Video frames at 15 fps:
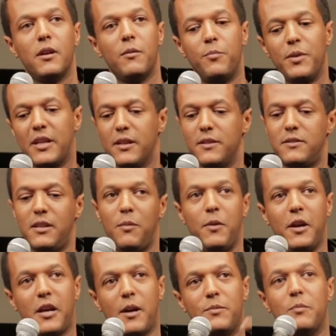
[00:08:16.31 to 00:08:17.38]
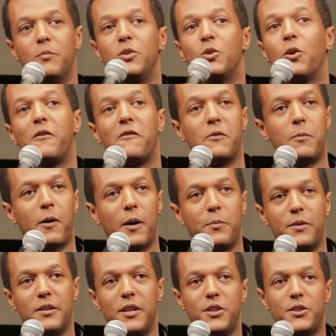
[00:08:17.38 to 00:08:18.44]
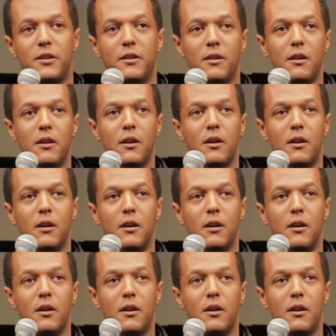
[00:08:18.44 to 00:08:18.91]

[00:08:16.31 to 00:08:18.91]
because they make up the majority of the population,